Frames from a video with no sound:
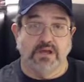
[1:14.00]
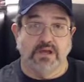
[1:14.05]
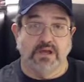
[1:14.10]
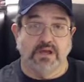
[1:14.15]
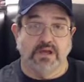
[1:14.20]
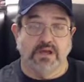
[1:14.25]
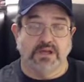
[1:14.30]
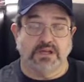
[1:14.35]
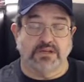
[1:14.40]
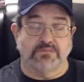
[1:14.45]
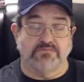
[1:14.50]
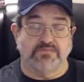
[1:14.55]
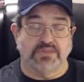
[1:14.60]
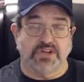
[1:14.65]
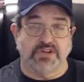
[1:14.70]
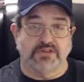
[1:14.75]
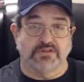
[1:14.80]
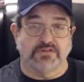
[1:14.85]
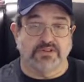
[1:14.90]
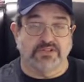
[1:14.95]
the
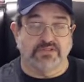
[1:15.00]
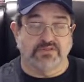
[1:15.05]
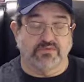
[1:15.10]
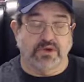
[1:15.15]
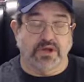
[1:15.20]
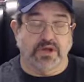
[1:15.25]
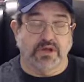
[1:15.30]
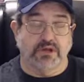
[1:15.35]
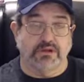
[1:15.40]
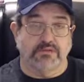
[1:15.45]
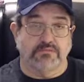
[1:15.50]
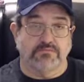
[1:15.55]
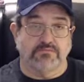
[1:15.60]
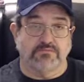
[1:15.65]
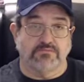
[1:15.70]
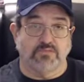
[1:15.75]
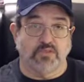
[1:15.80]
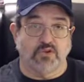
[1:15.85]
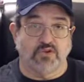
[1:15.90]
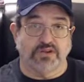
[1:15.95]
computer as well,
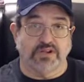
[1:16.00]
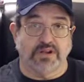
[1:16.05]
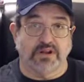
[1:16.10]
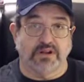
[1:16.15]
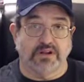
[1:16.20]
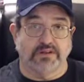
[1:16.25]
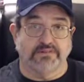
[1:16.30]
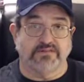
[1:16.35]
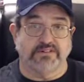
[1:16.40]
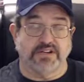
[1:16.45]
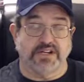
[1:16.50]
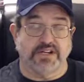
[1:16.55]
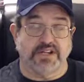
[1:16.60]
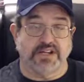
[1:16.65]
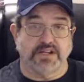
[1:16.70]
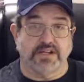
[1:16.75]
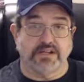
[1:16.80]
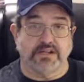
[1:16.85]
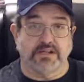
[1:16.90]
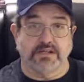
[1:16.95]
more than I'll ever
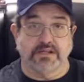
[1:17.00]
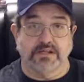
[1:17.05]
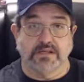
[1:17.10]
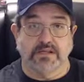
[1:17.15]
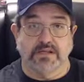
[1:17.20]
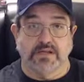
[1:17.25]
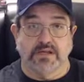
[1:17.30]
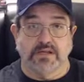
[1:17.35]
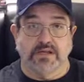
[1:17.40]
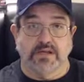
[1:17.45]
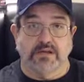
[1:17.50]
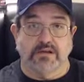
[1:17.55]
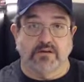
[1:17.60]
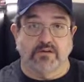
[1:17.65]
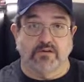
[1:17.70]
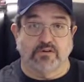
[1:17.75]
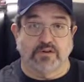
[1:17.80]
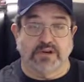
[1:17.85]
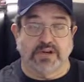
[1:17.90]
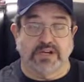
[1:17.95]
need
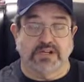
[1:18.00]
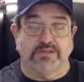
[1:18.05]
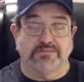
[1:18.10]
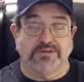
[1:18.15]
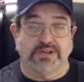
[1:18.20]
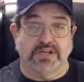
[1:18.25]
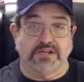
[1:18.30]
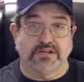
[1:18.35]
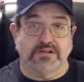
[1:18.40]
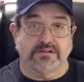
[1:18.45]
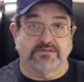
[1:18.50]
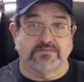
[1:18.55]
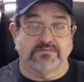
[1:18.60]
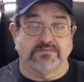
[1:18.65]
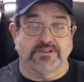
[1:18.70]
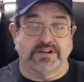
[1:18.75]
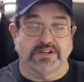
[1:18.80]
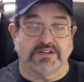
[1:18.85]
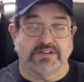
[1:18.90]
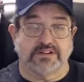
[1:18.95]
according to my younger
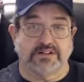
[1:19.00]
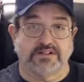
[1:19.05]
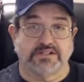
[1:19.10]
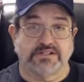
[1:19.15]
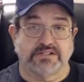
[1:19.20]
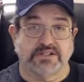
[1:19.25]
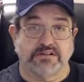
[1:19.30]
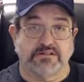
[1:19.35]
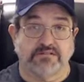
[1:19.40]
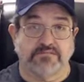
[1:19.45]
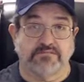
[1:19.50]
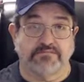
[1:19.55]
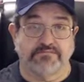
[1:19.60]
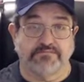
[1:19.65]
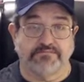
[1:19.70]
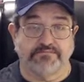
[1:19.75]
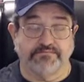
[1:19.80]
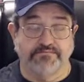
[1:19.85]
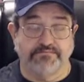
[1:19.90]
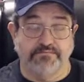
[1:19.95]
brother. So
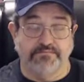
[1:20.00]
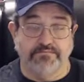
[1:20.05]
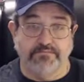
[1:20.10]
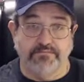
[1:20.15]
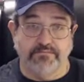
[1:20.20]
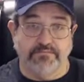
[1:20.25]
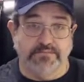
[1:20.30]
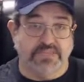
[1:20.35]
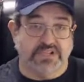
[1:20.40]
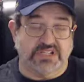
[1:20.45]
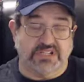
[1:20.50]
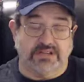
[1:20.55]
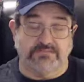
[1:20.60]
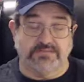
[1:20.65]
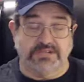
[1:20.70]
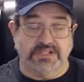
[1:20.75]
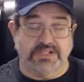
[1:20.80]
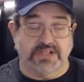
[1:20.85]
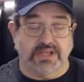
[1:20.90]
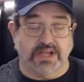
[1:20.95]

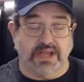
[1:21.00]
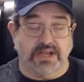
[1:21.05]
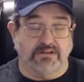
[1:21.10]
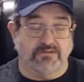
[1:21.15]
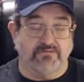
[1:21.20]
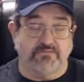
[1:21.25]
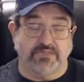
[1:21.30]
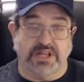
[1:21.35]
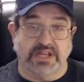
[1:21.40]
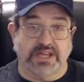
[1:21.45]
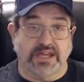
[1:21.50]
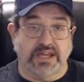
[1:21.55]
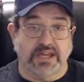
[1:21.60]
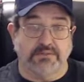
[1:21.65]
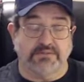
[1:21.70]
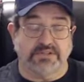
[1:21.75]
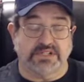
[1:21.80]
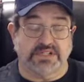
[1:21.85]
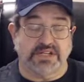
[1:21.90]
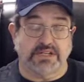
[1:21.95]
because I don't play
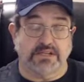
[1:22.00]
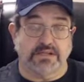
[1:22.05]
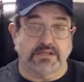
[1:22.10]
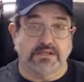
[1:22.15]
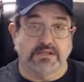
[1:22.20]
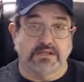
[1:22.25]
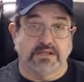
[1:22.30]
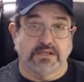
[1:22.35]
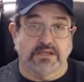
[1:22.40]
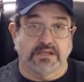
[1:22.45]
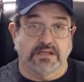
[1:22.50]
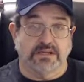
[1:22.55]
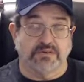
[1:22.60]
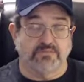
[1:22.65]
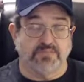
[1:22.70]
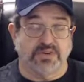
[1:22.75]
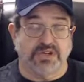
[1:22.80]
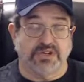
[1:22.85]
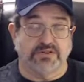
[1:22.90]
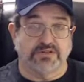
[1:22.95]
games on
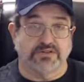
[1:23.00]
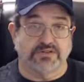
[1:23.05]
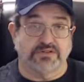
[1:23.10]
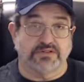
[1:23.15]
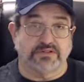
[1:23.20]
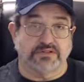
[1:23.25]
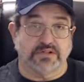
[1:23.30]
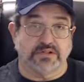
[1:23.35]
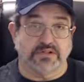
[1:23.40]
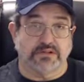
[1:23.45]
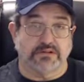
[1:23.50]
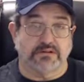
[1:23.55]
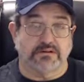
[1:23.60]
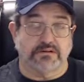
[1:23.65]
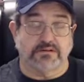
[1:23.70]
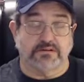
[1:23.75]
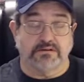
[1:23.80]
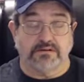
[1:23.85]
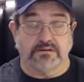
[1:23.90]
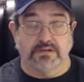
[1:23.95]
computer
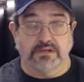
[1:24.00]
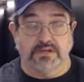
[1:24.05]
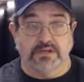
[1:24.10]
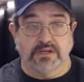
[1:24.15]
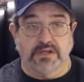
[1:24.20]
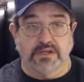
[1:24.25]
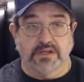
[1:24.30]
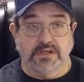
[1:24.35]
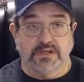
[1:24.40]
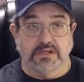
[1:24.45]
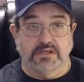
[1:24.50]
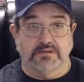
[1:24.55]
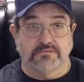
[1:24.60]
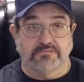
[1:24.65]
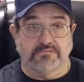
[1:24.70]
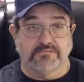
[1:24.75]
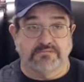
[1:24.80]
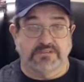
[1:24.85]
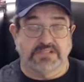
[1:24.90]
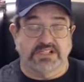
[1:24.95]
or
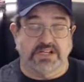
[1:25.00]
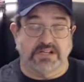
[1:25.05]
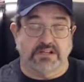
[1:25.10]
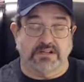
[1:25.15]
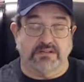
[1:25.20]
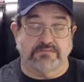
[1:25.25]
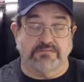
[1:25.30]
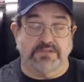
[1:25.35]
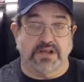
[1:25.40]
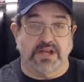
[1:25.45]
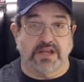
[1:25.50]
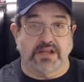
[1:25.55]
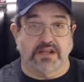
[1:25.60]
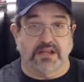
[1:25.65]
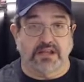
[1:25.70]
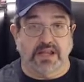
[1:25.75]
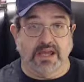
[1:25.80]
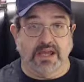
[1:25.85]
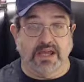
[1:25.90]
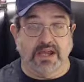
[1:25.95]
seldom
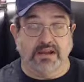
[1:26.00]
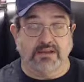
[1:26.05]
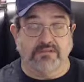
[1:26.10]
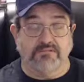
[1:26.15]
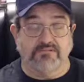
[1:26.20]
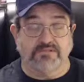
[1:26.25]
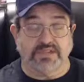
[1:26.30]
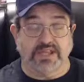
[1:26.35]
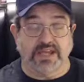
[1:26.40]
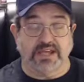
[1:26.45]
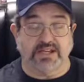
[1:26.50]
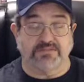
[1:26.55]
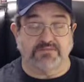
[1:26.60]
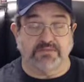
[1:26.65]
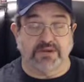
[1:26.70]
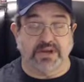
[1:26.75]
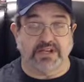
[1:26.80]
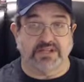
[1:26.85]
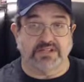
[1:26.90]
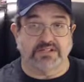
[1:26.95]
online with
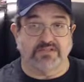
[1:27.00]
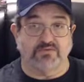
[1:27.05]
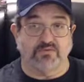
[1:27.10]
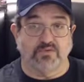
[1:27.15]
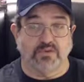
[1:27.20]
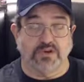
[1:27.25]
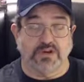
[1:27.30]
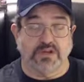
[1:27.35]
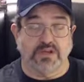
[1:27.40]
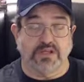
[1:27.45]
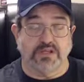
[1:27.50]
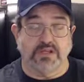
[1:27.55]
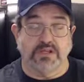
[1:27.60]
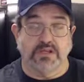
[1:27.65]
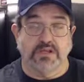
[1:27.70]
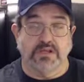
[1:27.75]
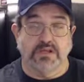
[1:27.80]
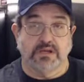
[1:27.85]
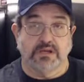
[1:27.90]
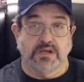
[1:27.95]
Xbox One.
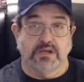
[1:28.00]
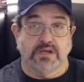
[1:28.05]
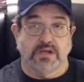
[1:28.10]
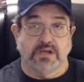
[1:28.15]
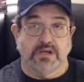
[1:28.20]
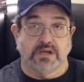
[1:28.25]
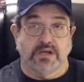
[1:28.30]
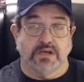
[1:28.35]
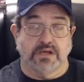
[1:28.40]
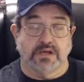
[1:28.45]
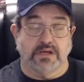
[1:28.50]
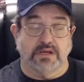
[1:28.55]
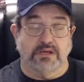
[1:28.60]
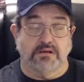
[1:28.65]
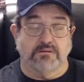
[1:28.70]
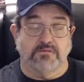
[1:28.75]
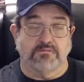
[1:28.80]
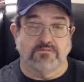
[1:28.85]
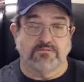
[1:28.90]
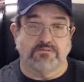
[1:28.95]

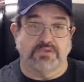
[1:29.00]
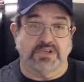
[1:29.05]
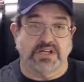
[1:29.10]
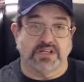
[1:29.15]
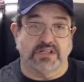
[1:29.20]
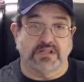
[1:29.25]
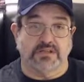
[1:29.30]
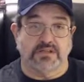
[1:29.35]
But